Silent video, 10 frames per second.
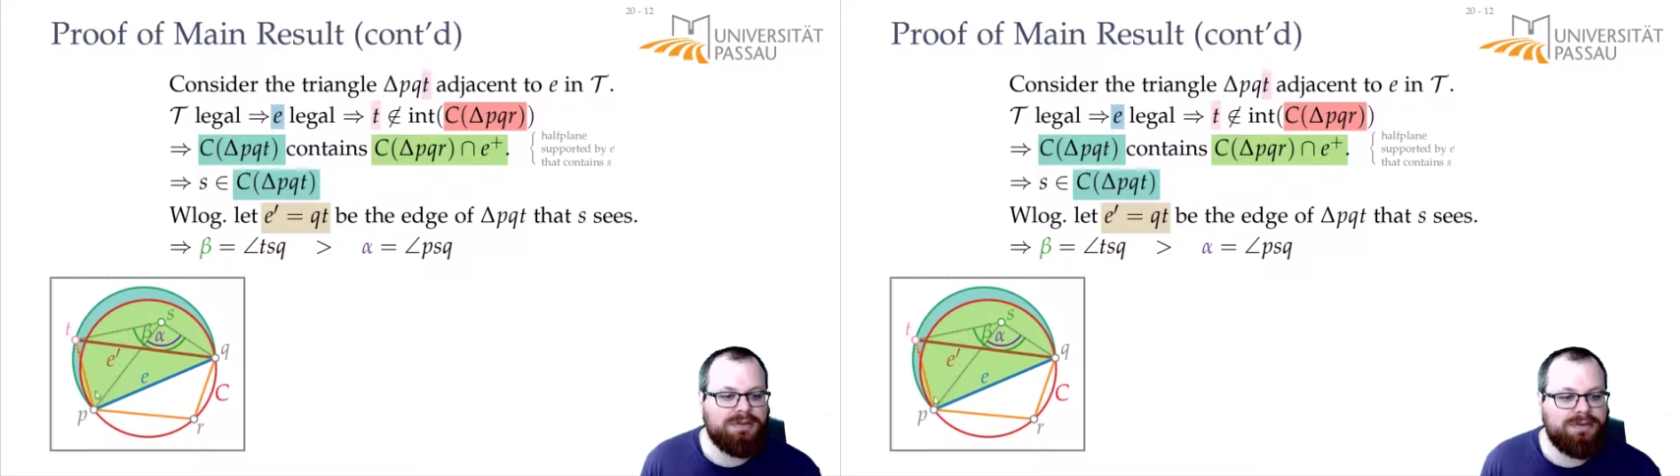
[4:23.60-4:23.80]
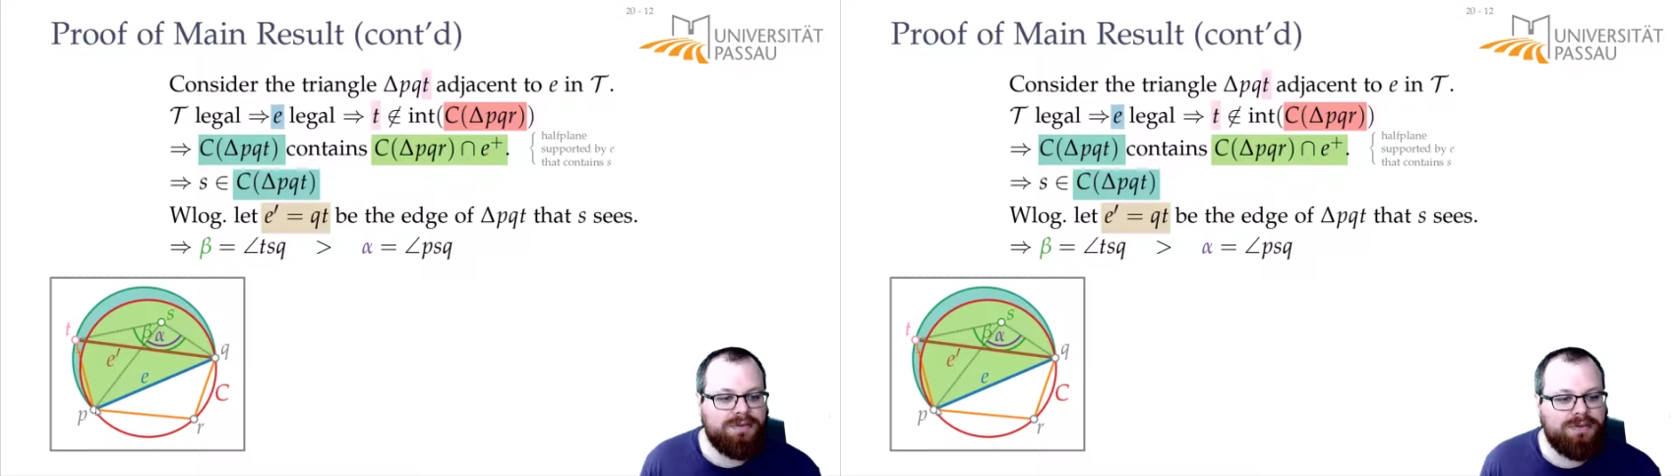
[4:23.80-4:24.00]

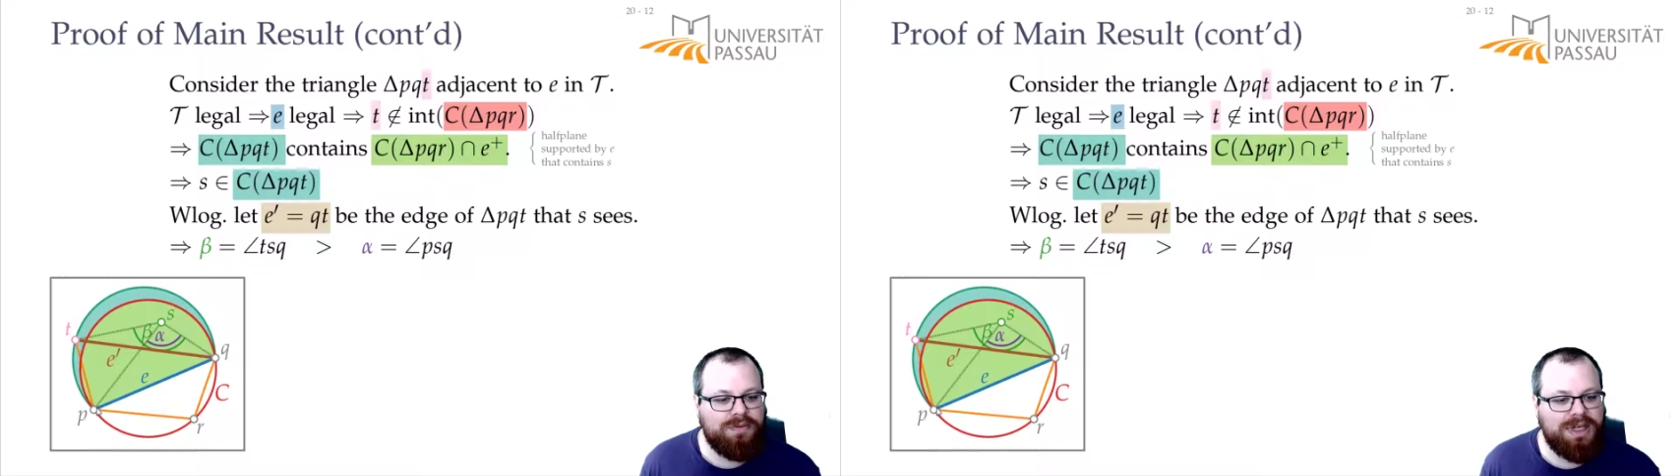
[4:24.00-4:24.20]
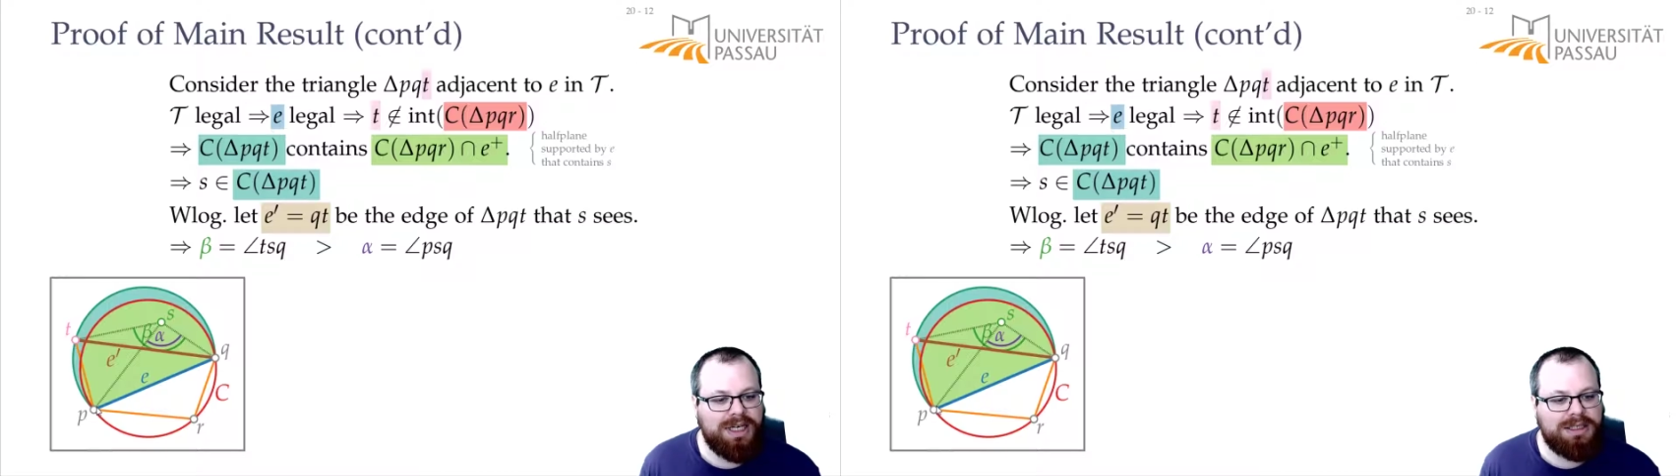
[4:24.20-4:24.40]
So
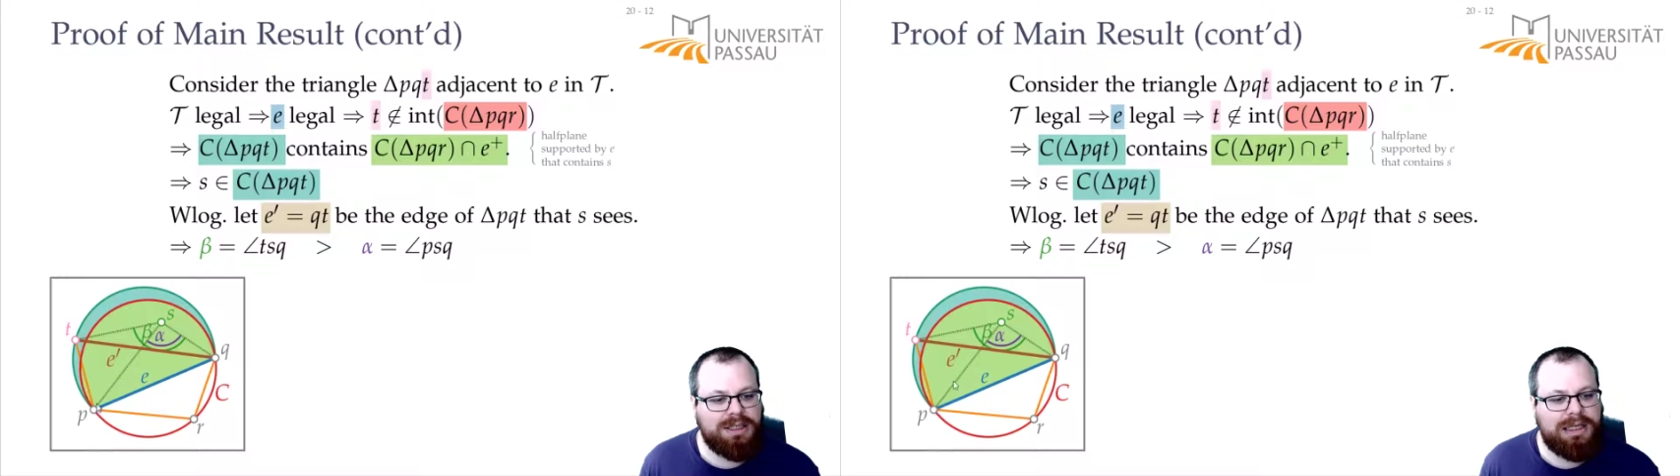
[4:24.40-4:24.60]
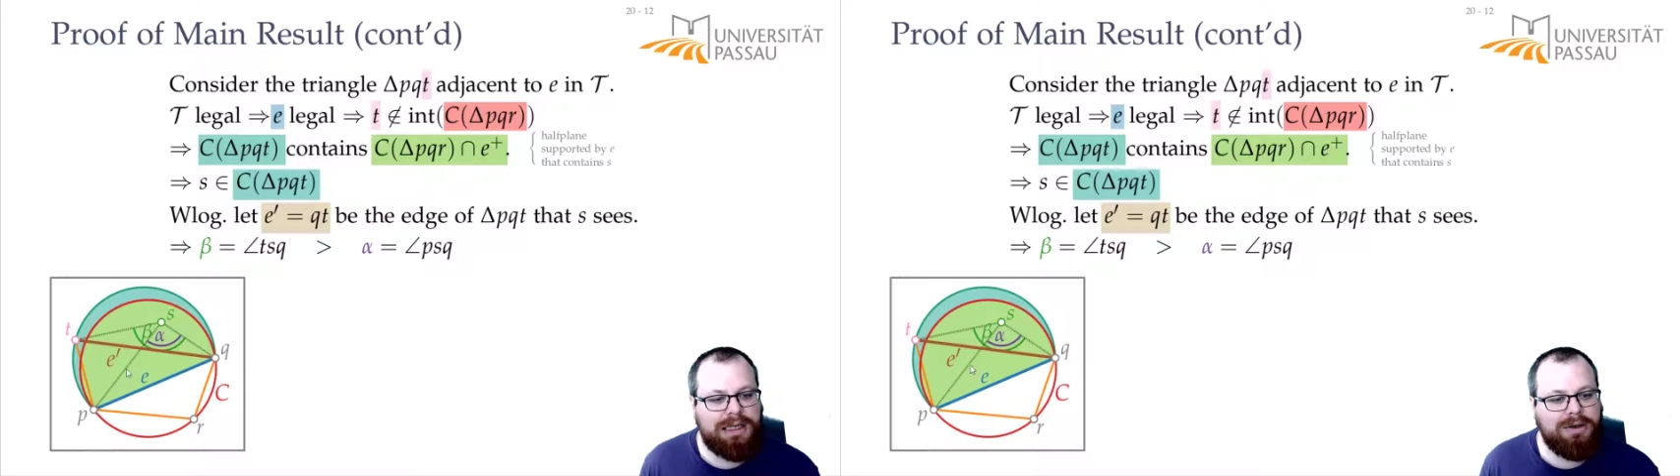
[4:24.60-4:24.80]
we
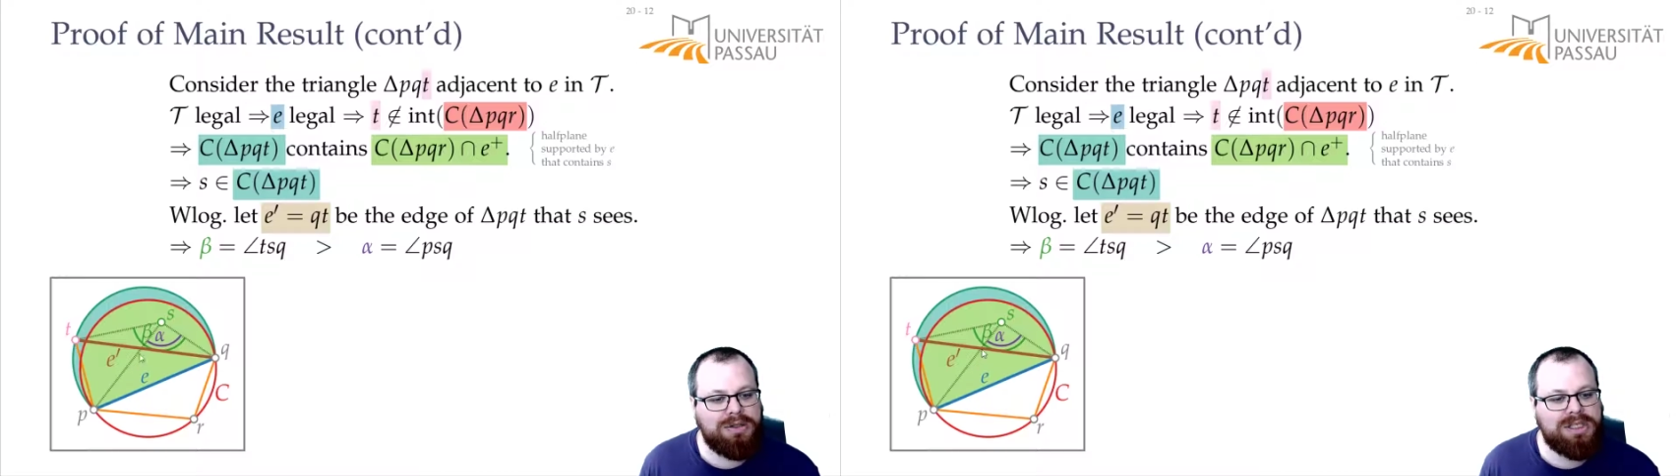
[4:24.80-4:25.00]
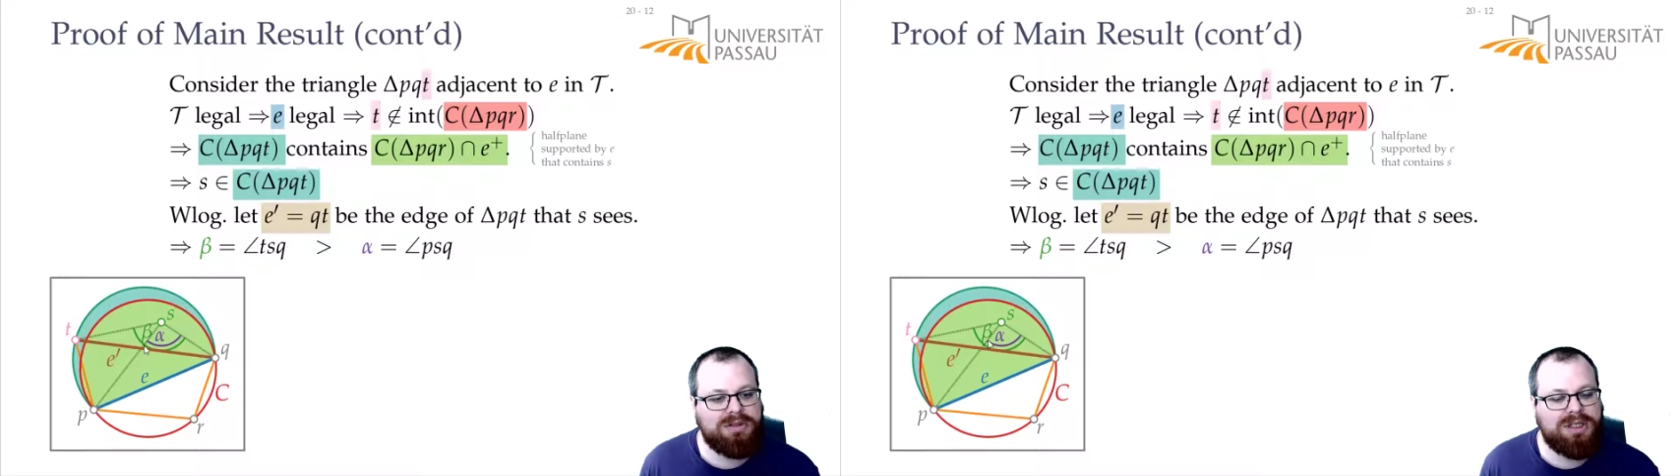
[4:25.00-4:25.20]
get
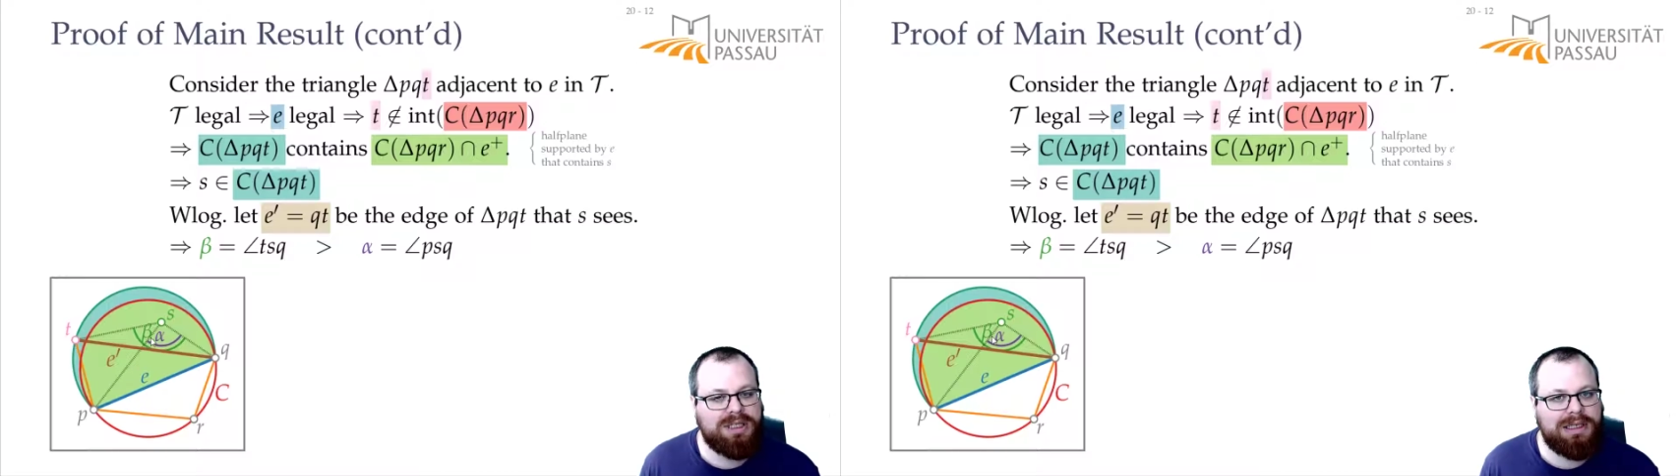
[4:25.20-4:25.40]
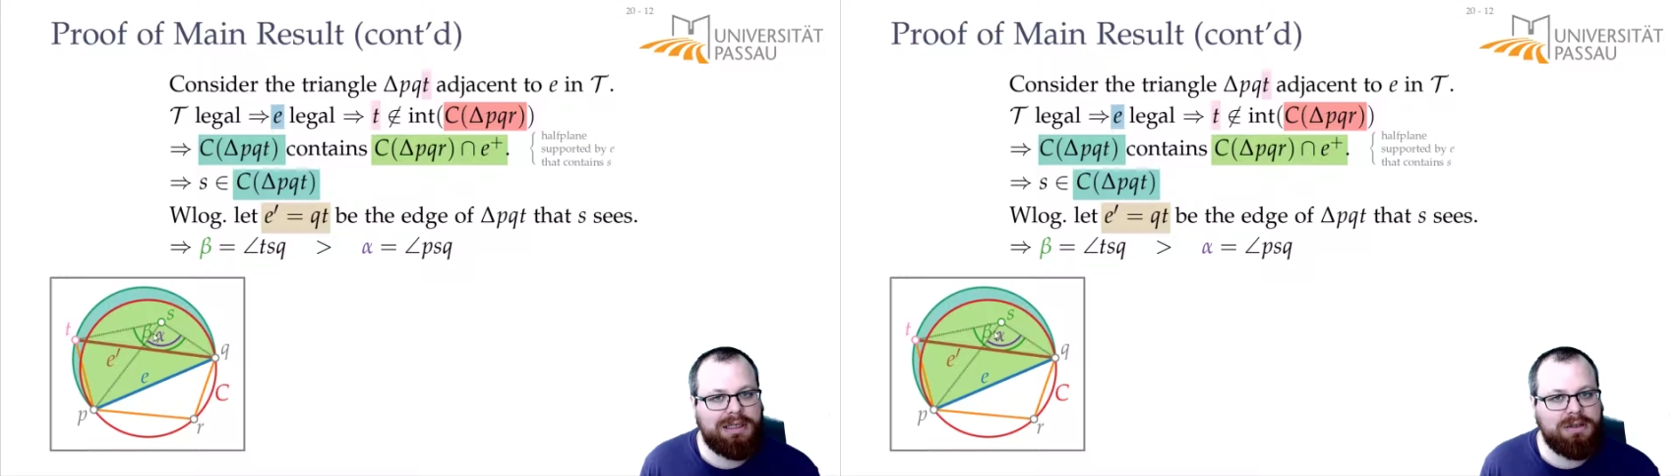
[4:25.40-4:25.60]
closer
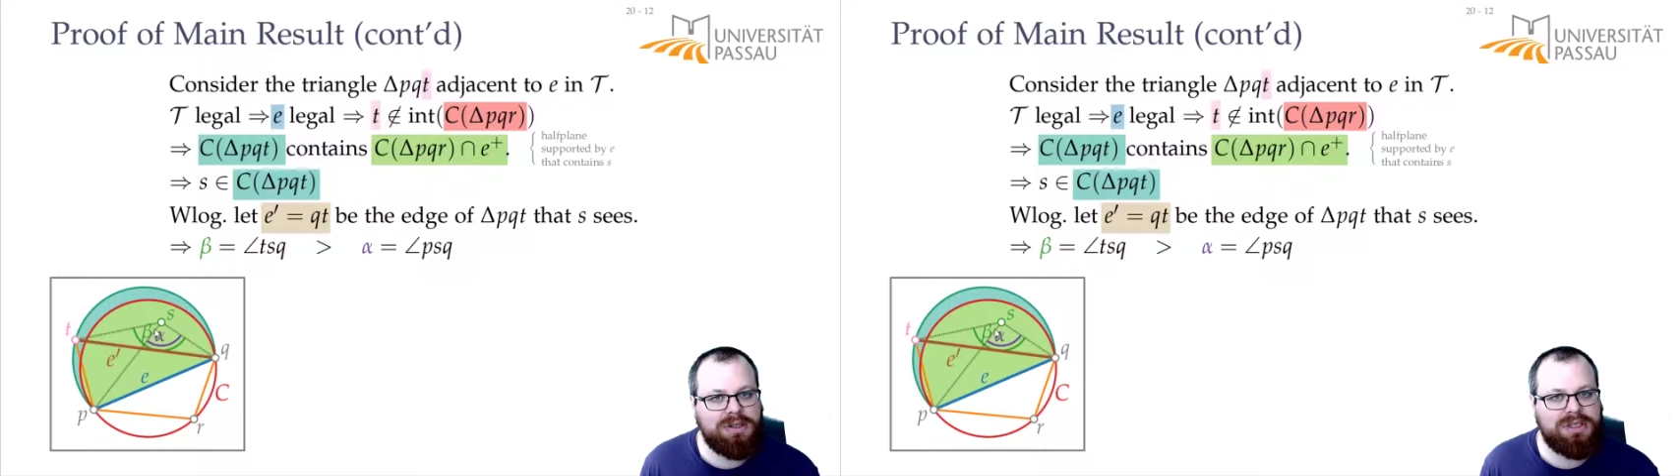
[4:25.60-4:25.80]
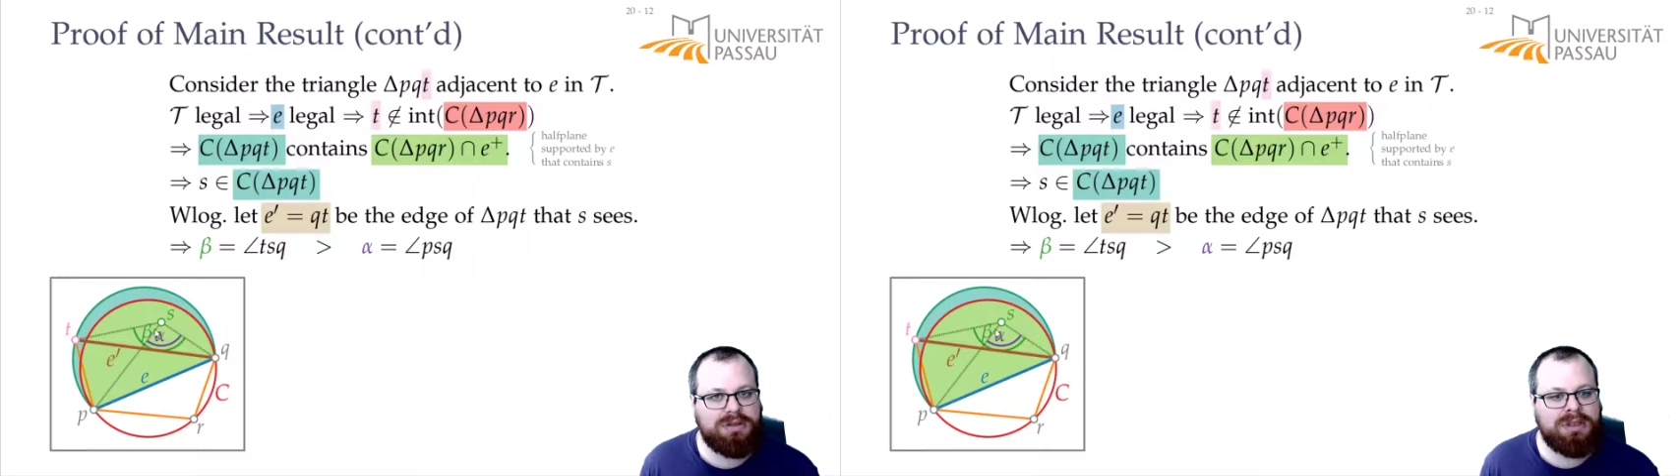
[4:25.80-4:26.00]
and
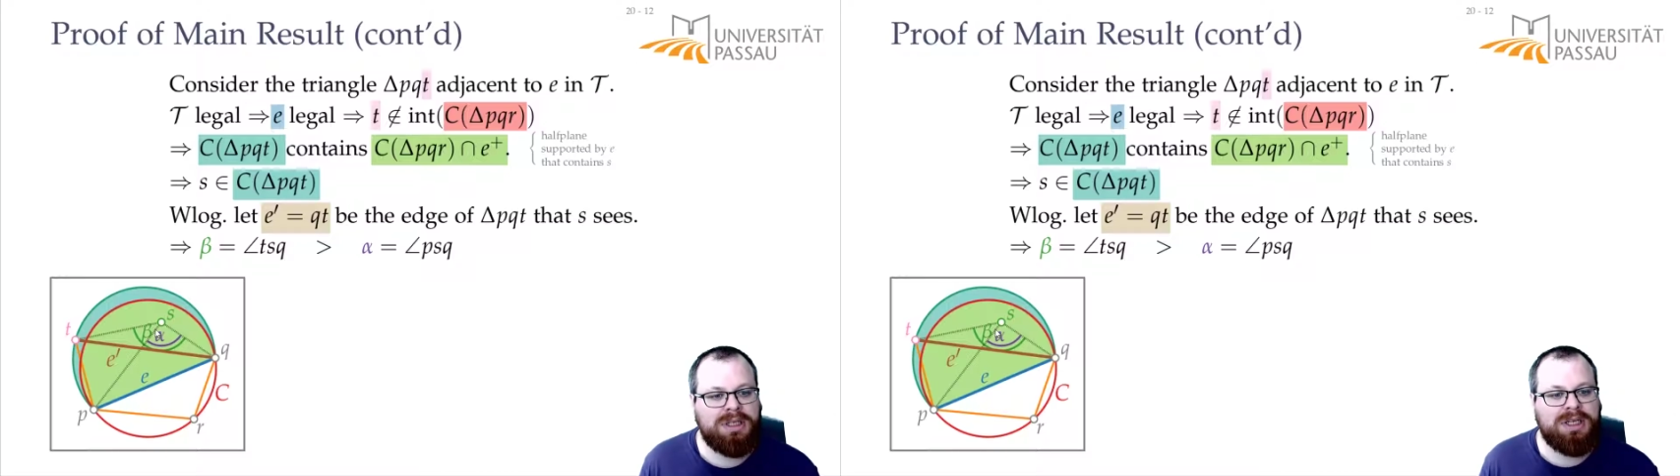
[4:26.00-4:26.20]
closer,